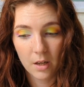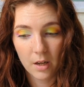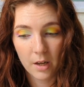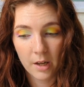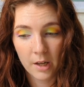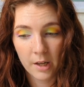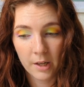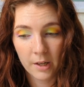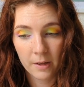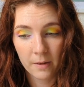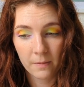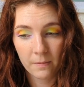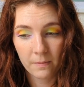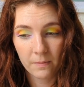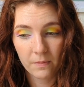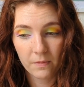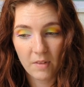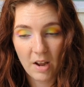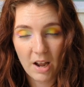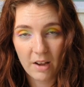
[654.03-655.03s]

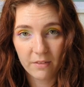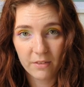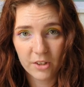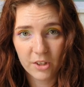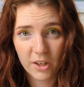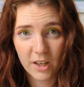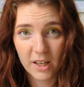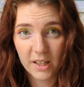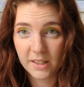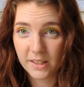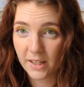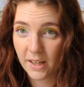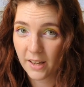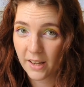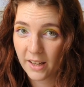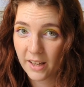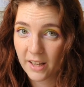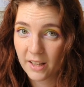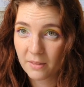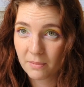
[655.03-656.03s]
um, have a great
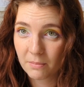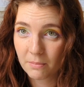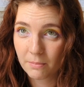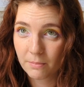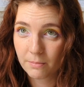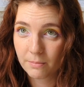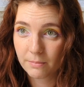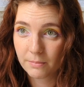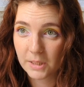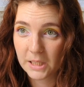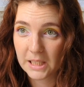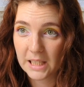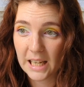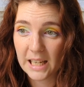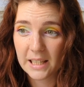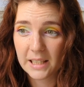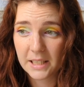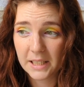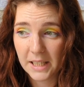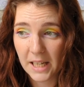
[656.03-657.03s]
time,
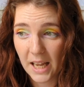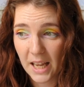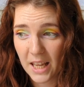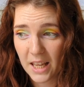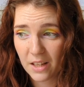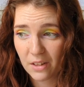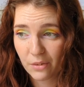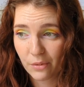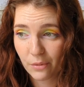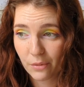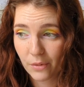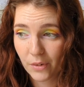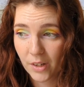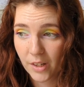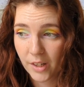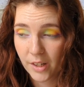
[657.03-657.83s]
stay safe.